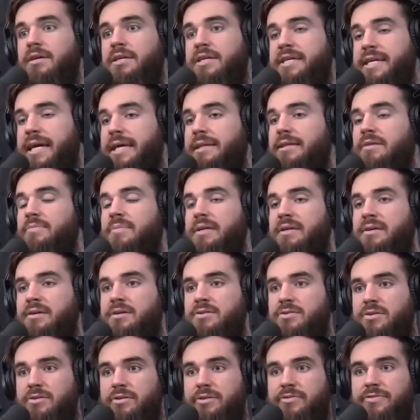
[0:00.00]
yell at me
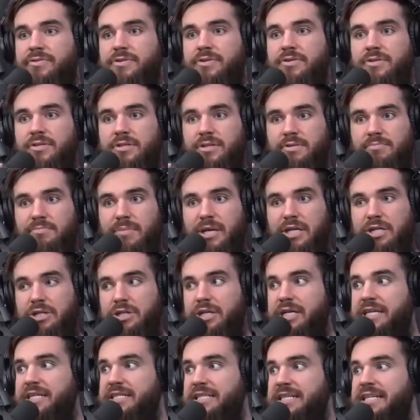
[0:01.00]
because I refused to measure
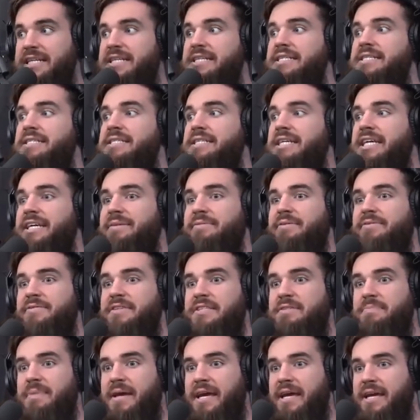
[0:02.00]
his inseam of
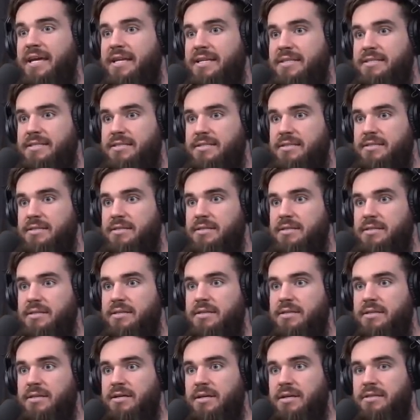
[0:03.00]
his pants.
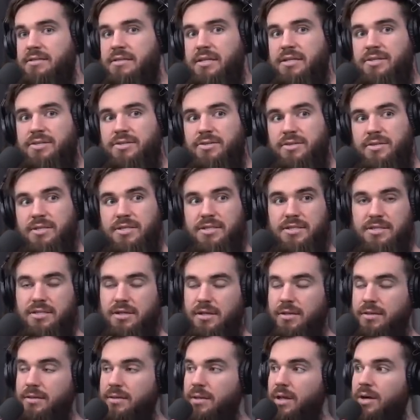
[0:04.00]
I was like, dude, this is a
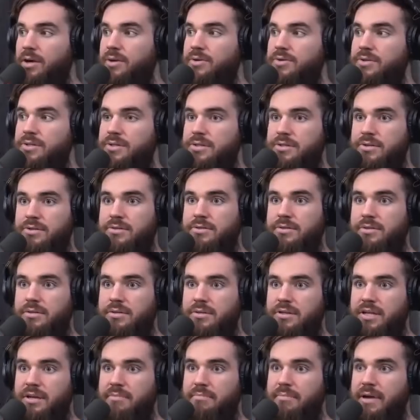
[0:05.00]
Lowe's suit.
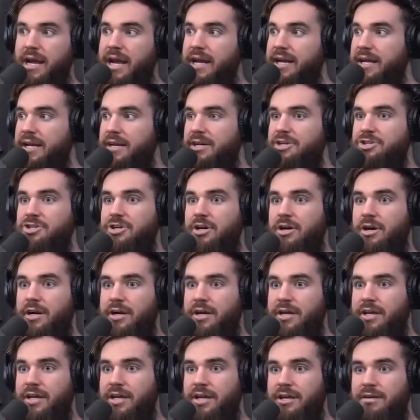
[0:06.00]
They're made out of
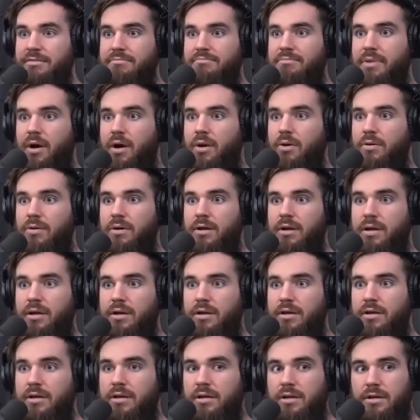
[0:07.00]
China in bulk.
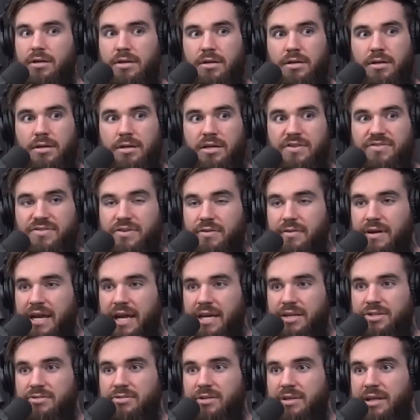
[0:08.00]
If you're an
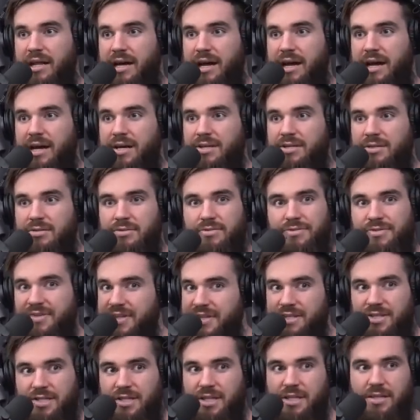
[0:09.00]
extra large, it'll
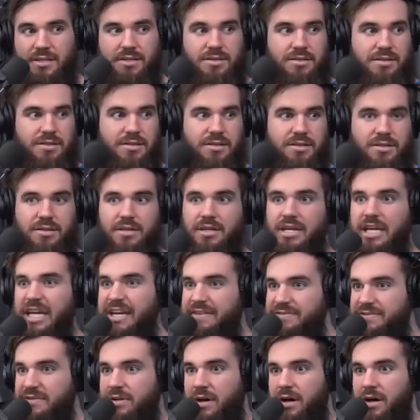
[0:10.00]
fit you.
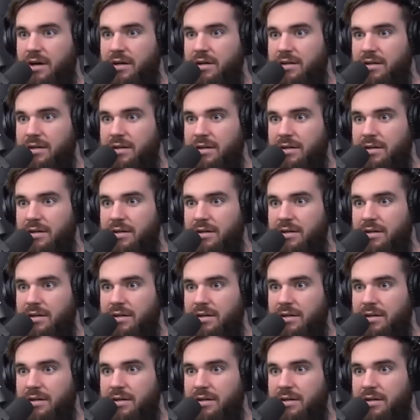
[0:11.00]
If not,